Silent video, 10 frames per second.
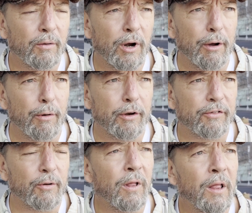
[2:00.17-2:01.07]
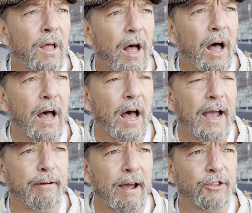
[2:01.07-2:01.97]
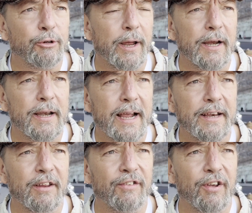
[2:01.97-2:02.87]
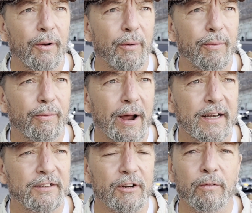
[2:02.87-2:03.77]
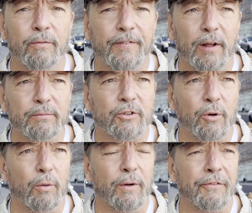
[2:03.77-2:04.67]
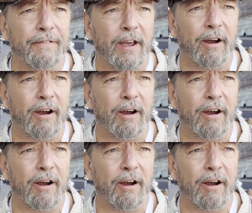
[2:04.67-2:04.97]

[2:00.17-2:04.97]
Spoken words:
I graduated in 92, right? So film school was